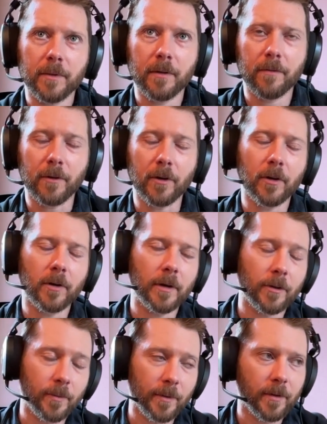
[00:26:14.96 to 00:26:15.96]
for her
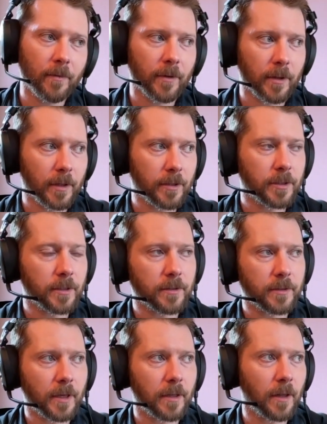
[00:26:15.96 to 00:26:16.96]
specifically, she
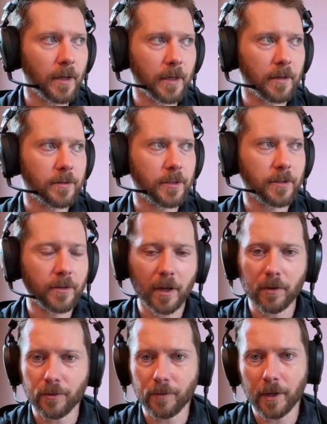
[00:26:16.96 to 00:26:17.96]
said like she just thought
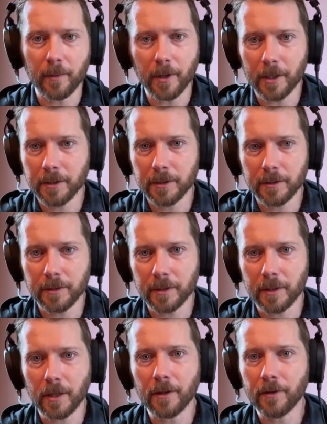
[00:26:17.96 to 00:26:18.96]
it was funny money. She's like,
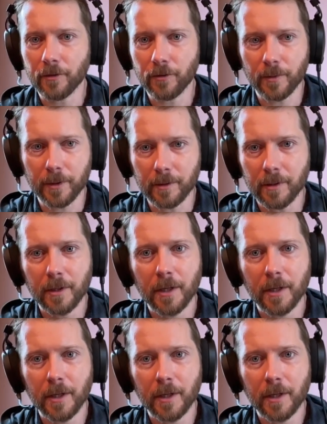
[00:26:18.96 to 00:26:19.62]
none of this is real.